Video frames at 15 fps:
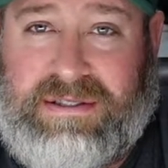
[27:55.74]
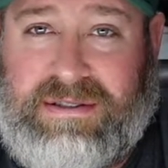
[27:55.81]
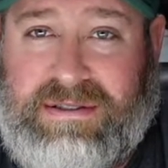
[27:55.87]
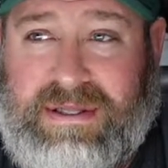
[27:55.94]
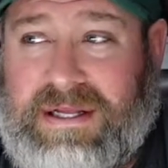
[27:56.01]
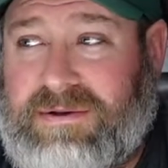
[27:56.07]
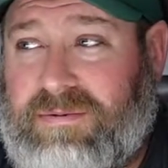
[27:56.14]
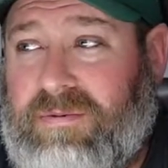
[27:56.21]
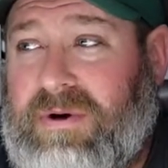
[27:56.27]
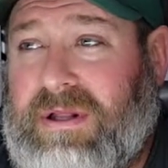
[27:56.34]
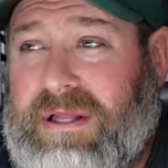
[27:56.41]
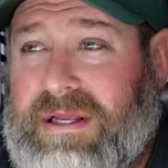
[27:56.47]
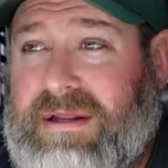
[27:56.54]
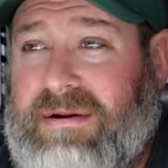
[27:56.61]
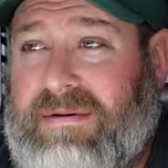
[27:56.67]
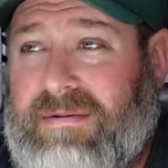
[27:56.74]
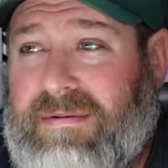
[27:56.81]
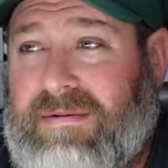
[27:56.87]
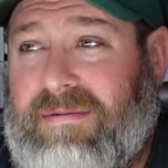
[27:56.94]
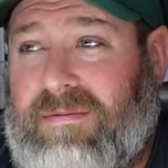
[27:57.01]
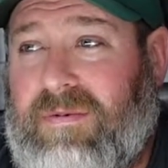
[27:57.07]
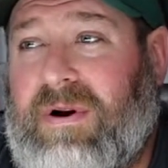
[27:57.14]
that's really
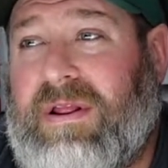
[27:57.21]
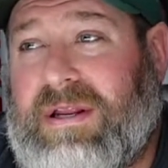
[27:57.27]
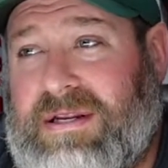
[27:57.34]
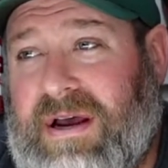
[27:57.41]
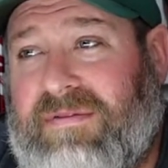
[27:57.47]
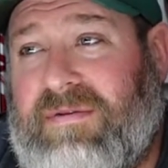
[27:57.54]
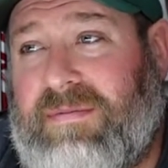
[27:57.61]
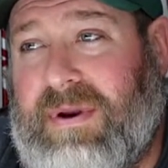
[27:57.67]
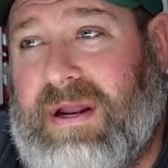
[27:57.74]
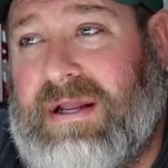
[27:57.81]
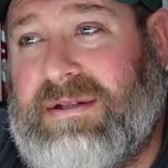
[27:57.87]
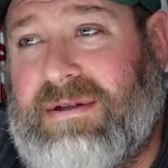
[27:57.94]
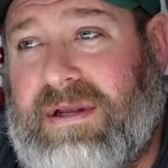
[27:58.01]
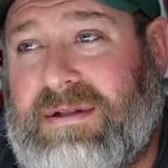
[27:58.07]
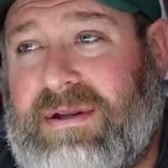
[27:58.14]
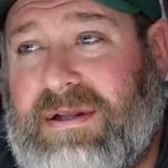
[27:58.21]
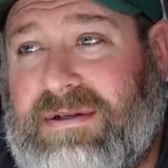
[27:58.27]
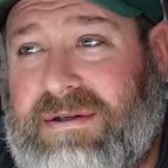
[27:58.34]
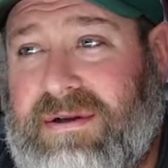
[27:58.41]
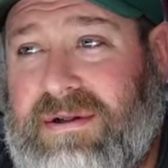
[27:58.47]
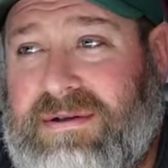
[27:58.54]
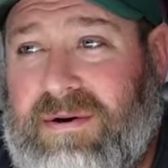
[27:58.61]
really tough to beat.
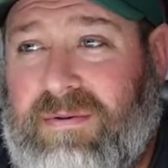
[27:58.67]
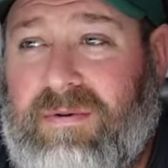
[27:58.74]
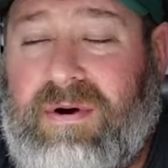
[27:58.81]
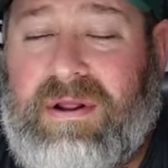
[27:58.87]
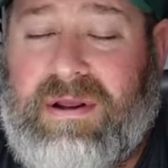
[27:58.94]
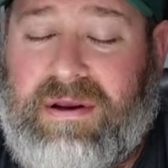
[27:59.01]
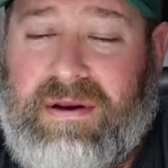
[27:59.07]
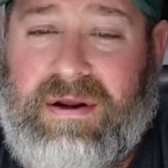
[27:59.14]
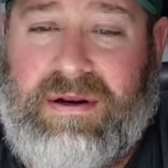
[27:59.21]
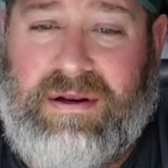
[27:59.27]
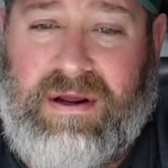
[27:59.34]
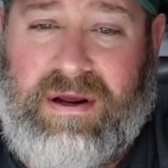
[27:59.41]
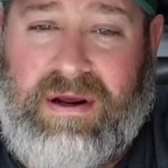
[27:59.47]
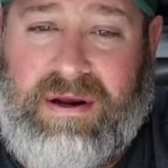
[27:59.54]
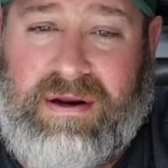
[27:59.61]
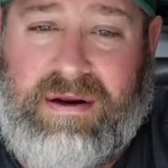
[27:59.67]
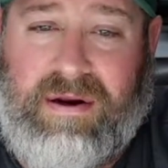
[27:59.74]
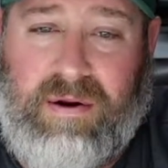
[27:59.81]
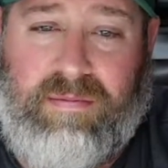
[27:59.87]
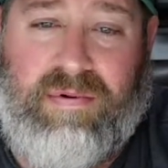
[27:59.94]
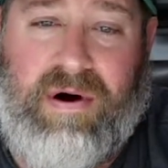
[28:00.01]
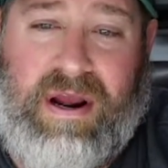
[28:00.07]
It's a really
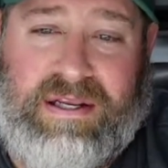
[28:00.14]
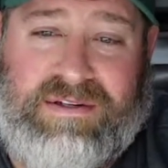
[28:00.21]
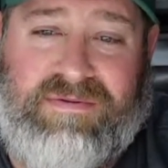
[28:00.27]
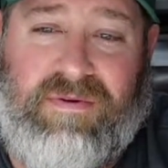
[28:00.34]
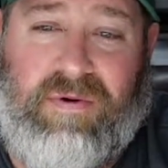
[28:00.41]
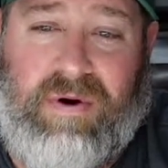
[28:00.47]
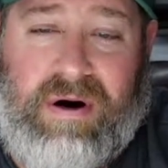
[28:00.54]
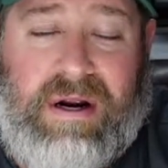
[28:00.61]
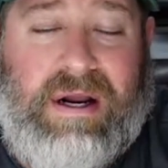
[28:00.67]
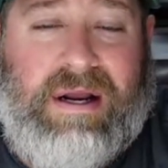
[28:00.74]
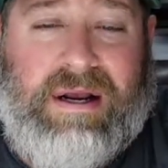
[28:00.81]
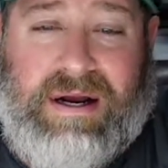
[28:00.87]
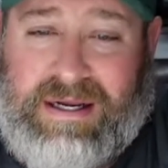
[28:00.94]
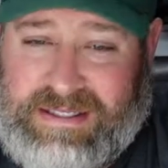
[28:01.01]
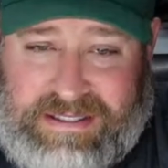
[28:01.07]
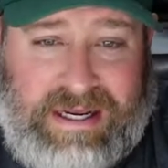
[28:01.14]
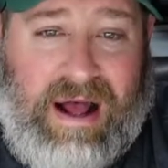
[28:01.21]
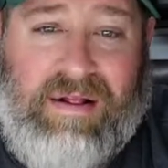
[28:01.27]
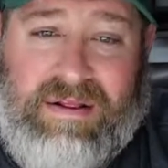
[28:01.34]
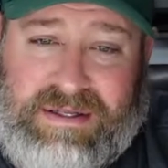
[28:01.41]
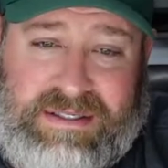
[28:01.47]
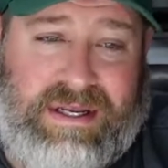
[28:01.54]
good price for a
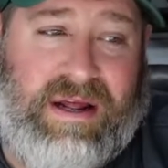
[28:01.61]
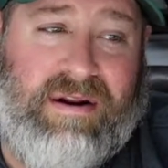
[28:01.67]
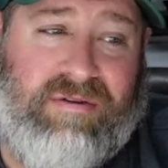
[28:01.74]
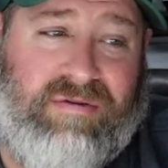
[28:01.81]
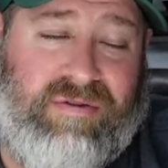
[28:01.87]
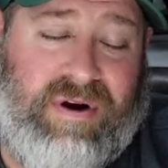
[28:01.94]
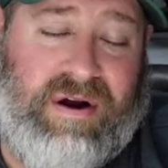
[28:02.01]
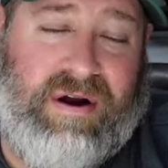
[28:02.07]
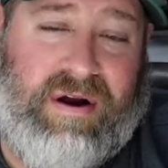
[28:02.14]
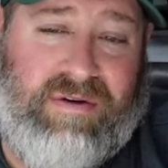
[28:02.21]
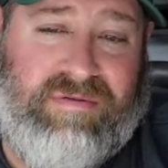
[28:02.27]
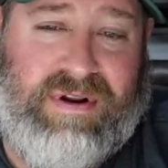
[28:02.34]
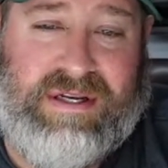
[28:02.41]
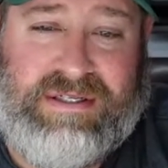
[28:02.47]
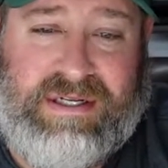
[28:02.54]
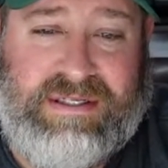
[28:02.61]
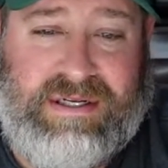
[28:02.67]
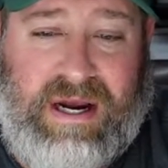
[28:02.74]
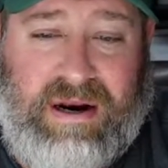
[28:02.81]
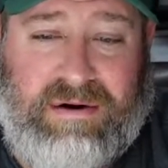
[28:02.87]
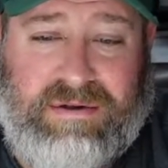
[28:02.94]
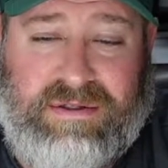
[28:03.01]
solid set of distance
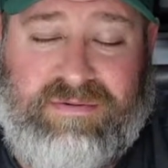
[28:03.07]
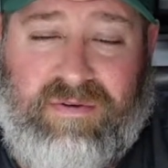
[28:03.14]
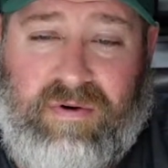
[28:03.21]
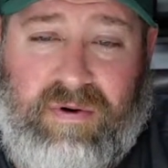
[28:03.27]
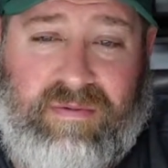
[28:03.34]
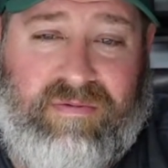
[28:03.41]
irons from